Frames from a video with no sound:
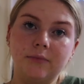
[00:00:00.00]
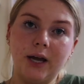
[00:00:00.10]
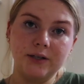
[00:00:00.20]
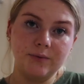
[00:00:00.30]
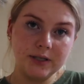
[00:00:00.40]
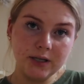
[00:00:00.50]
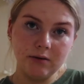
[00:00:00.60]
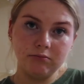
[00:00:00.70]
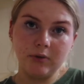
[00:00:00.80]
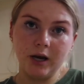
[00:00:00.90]

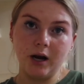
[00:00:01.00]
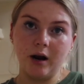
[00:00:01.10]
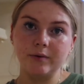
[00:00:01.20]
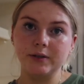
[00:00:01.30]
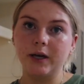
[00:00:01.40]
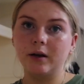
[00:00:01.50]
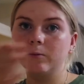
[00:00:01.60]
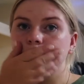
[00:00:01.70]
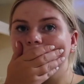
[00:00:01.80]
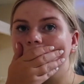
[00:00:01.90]
xyz and i was like
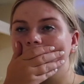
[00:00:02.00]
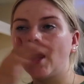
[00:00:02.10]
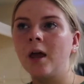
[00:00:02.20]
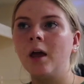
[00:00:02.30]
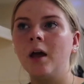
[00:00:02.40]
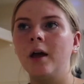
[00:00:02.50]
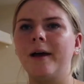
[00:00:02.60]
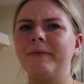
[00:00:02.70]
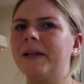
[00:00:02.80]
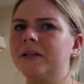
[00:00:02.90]

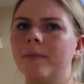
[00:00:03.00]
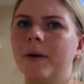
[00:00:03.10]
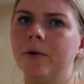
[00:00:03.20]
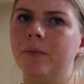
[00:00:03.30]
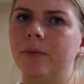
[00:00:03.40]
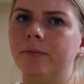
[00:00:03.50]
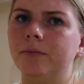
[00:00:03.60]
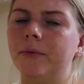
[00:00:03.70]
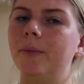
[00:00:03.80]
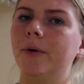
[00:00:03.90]
that's not my room
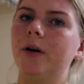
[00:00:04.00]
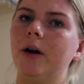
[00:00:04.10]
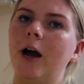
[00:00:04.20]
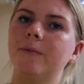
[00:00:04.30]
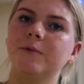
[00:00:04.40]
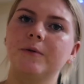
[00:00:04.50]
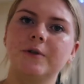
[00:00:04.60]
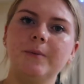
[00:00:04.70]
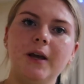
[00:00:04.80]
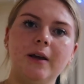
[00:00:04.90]
number i'm
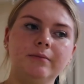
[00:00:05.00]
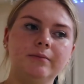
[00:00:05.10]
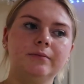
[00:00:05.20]
supposed to be